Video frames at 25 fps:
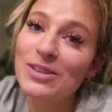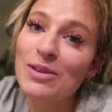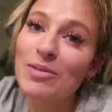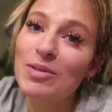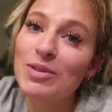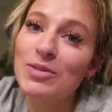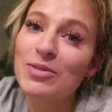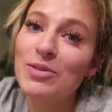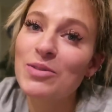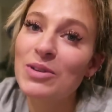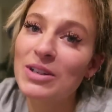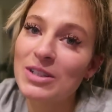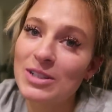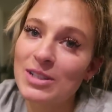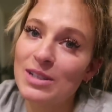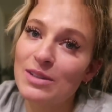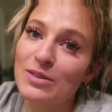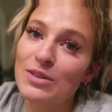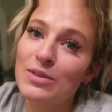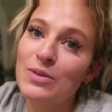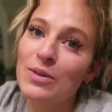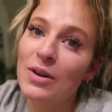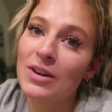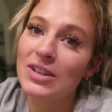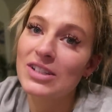you so much for watching
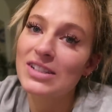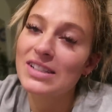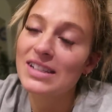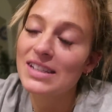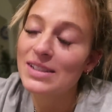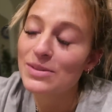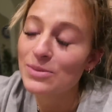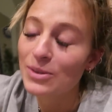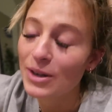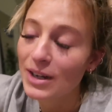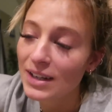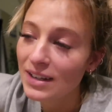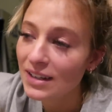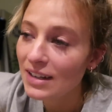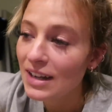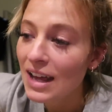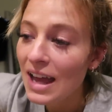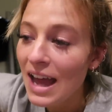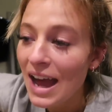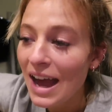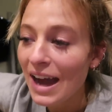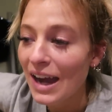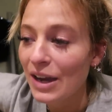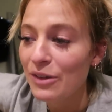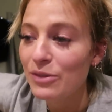if you watched this one.
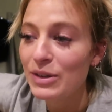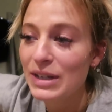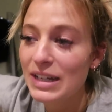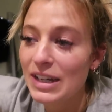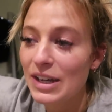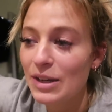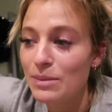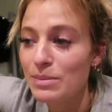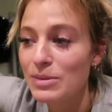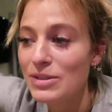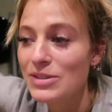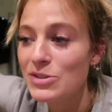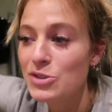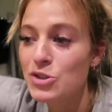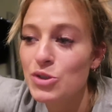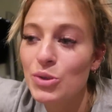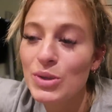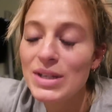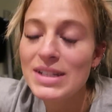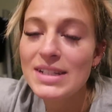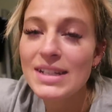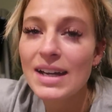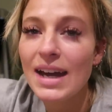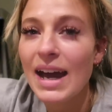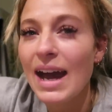I really hope you
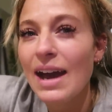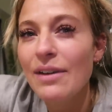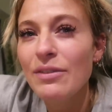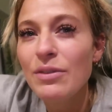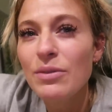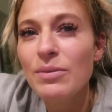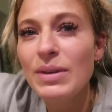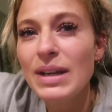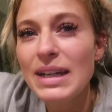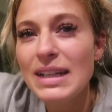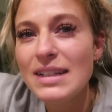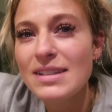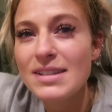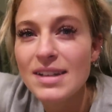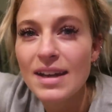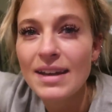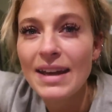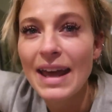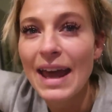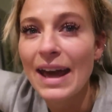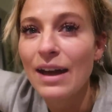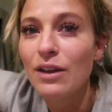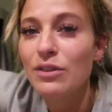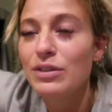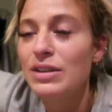enjoyed it. I haven't really
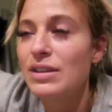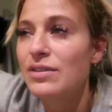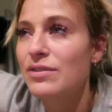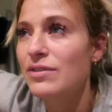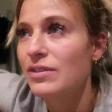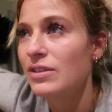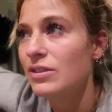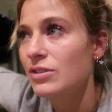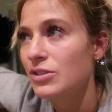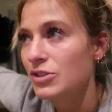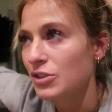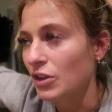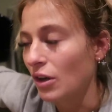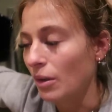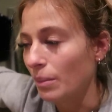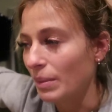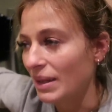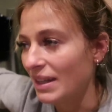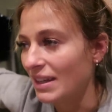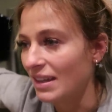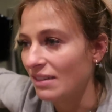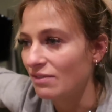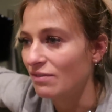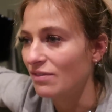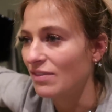done a healthy food
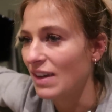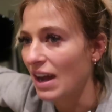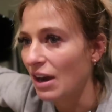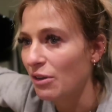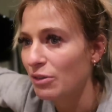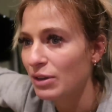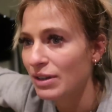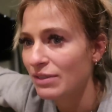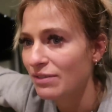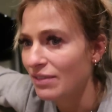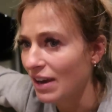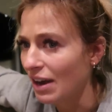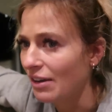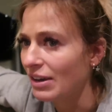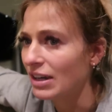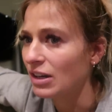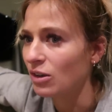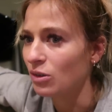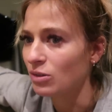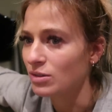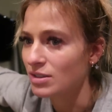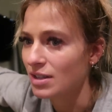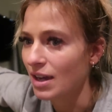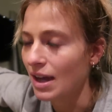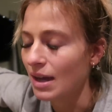shop in a very, very
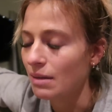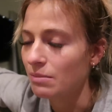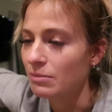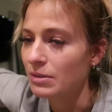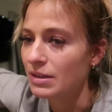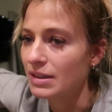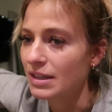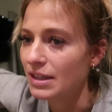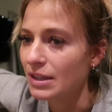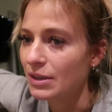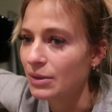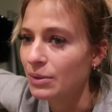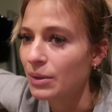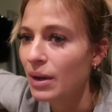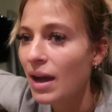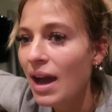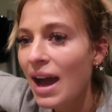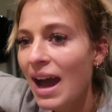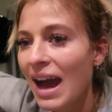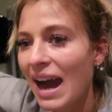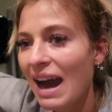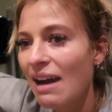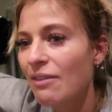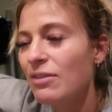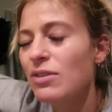long time with you.
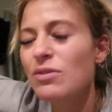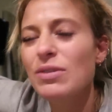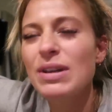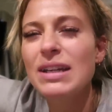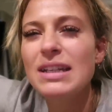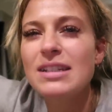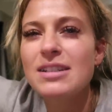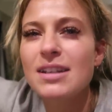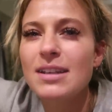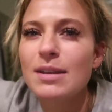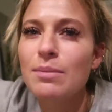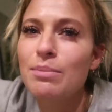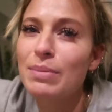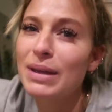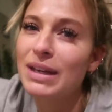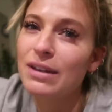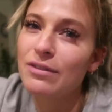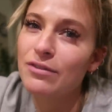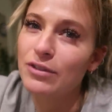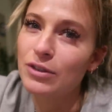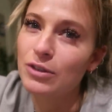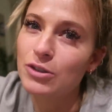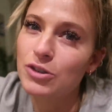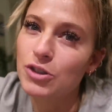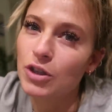I haven't really done a
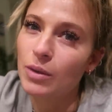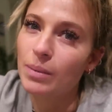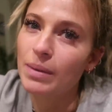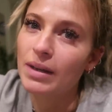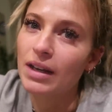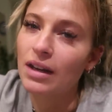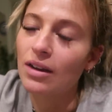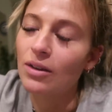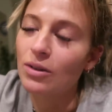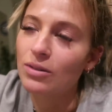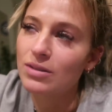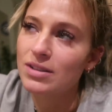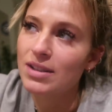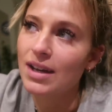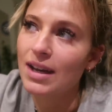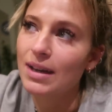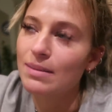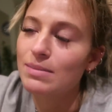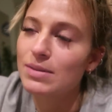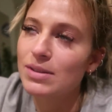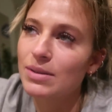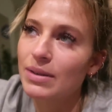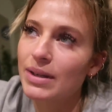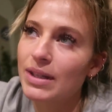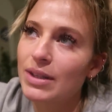big food shop in a long
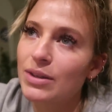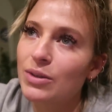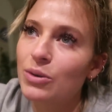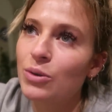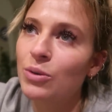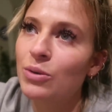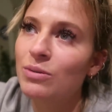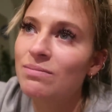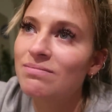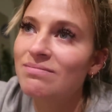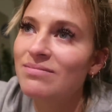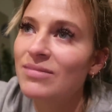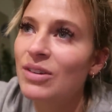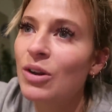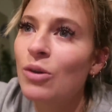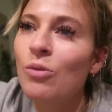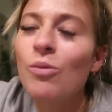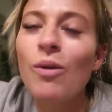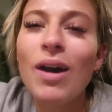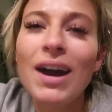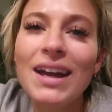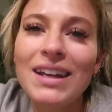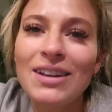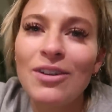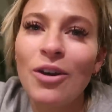time, so I thought,
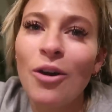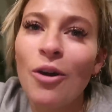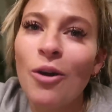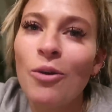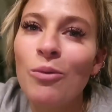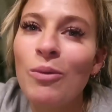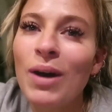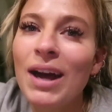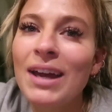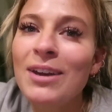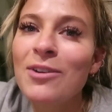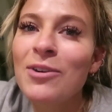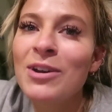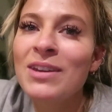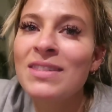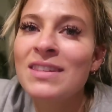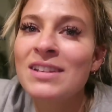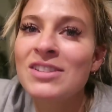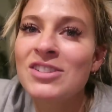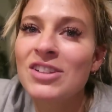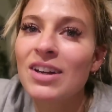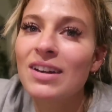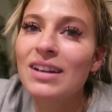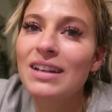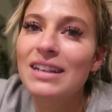why not? Why not in
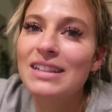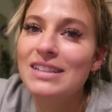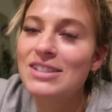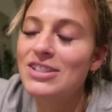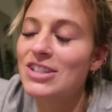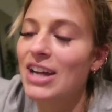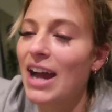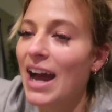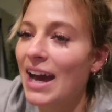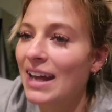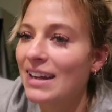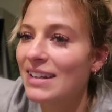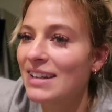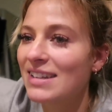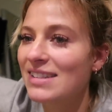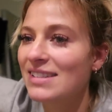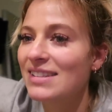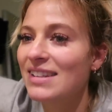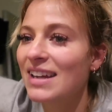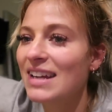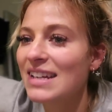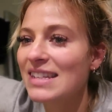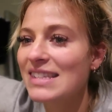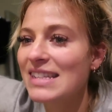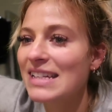the Juggling Jan? It's
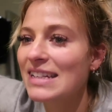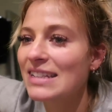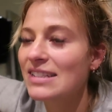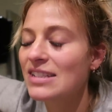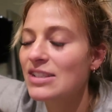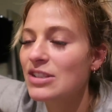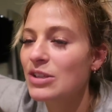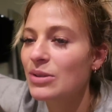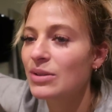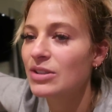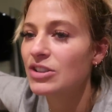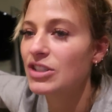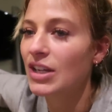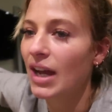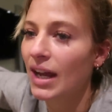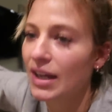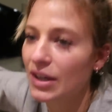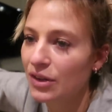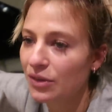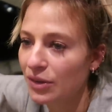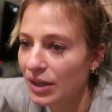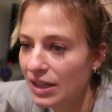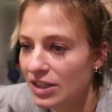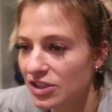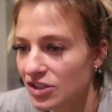a nice thing to do in
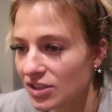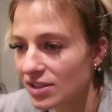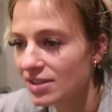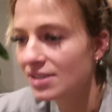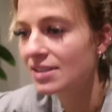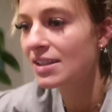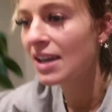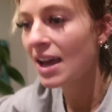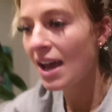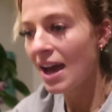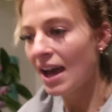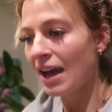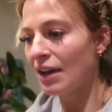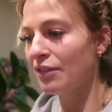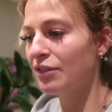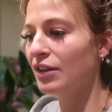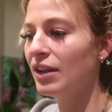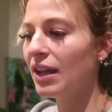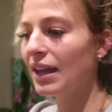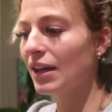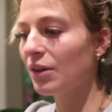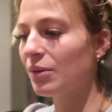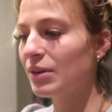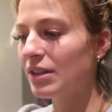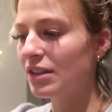January. Just
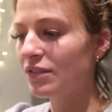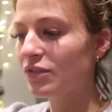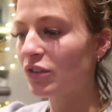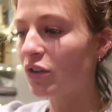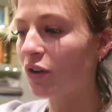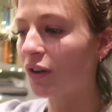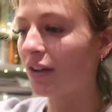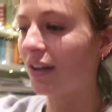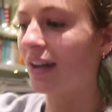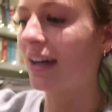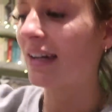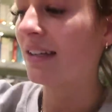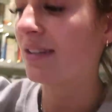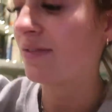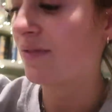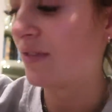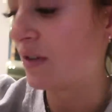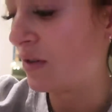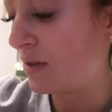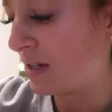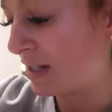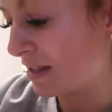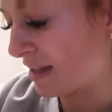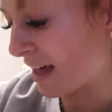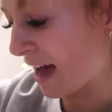feel like when you've got nice
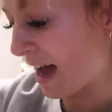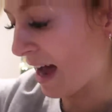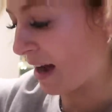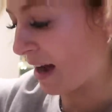food in the